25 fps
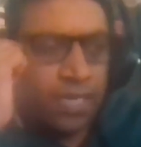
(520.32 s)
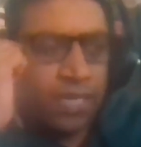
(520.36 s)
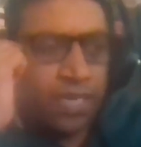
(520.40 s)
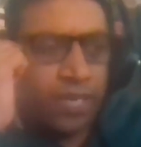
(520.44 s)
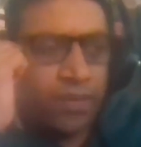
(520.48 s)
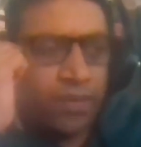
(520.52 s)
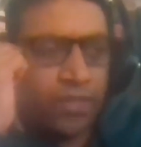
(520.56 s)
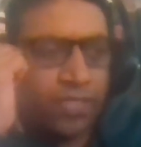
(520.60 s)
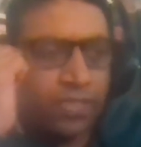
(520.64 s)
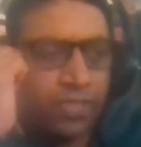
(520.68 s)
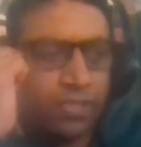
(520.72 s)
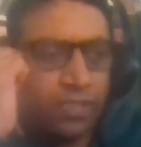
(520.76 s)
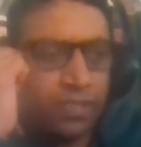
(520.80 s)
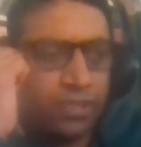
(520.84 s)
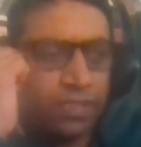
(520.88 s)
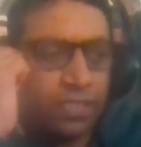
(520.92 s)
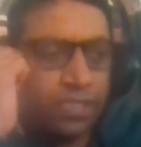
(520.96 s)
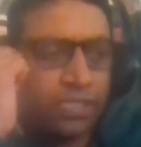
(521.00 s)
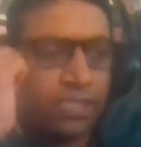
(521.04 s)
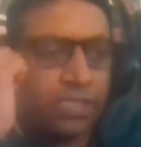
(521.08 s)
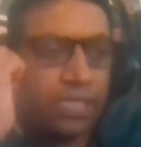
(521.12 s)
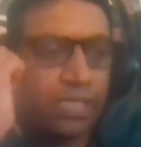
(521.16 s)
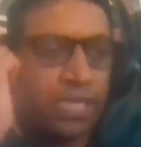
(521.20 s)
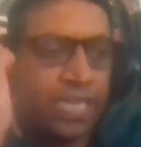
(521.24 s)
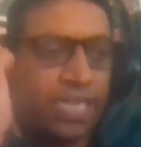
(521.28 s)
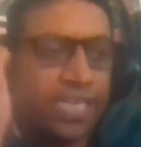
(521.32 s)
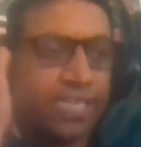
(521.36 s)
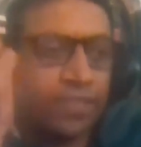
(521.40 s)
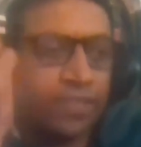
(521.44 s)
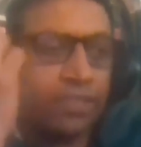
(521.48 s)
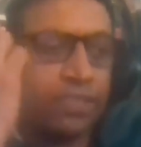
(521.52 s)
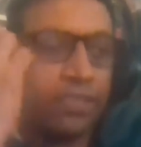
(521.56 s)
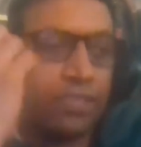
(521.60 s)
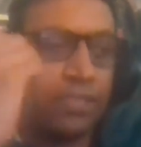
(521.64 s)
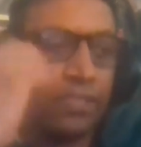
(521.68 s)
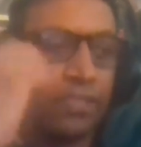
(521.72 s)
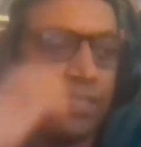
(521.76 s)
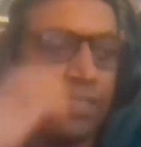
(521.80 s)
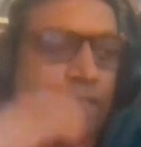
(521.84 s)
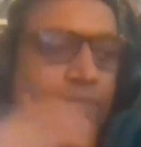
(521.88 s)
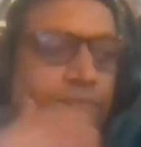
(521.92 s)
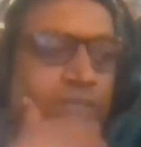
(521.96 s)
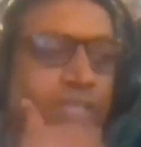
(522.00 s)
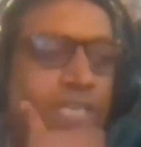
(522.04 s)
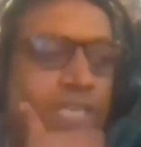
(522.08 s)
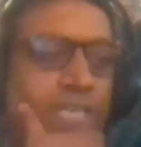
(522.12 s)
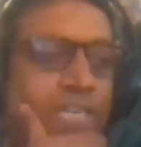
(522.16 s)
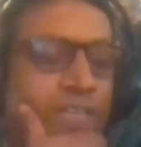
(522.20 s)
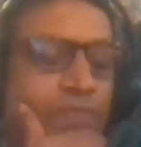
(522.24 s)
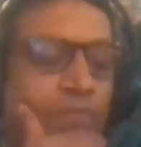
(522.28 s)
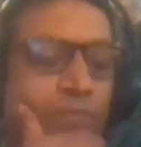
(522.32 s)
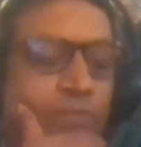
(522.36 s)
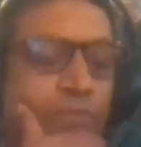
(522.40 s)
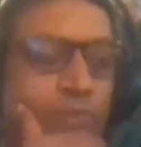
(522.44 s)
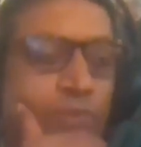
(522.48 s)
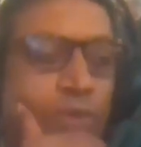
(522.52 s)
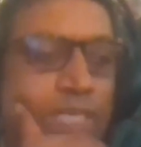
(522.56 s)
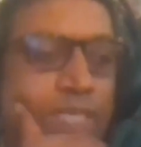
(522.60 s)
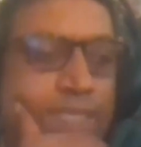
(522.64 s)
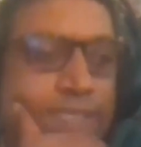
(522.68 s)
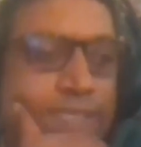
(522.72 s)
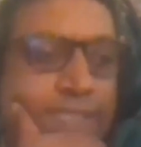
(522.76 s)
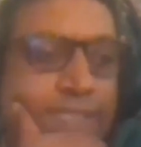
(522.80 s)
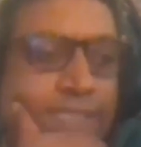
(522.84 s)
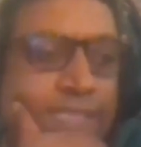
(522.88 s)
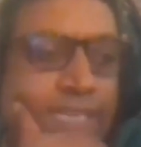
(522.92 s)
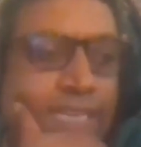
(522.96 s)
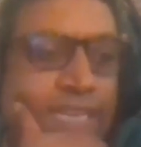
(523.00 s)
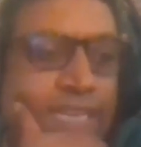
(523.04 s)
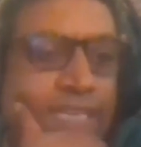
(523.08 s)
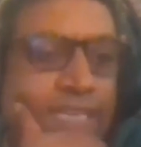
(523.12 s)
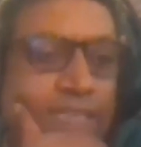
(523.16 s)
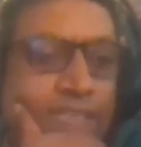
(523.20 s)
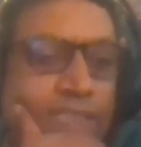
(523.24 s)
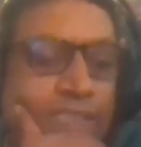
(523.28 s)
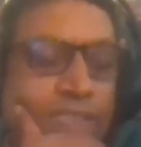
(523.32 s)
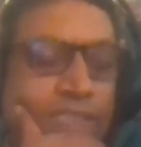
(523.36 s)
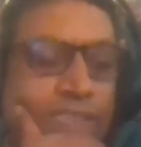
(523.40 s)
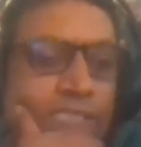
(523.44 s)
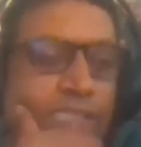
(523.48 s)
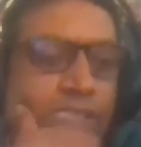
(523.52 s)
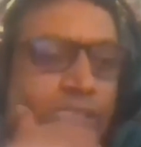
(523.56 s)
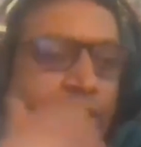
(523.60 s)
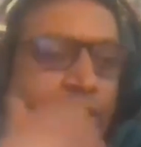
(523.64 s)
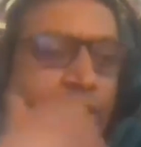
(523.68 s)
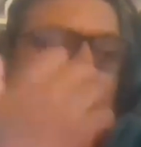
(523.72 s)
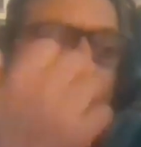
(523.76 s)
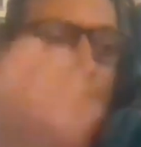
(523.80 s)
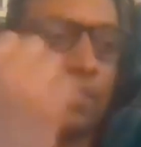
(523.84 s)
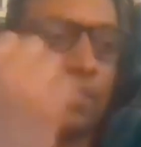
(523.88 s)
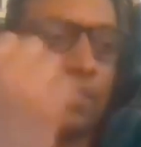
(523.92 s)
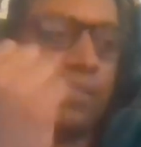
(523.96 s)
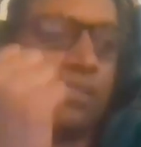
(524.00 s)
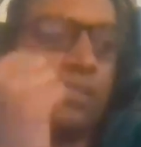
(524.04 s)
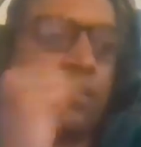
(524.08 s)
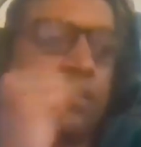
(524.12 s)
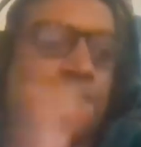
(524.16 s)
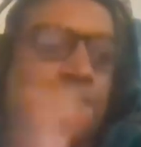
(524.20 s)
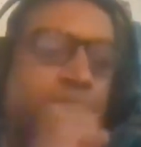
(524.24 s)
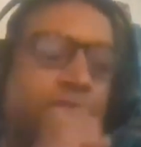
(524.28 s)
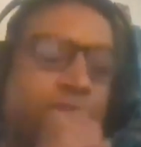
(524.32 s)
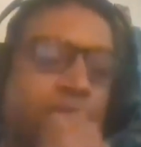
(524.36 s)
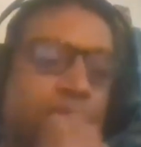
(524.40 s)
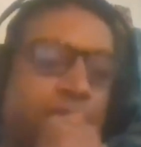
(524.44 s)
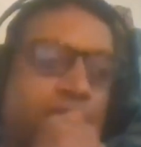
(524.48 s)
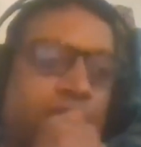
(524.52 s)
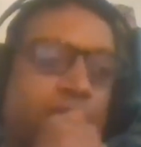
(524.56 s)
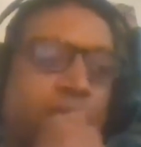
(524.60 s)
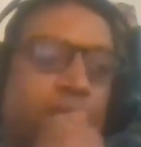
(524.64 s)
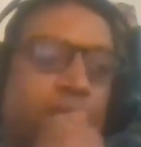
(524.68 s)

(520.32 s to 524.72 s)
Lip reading: Now, it's in this light that we have to understand a certain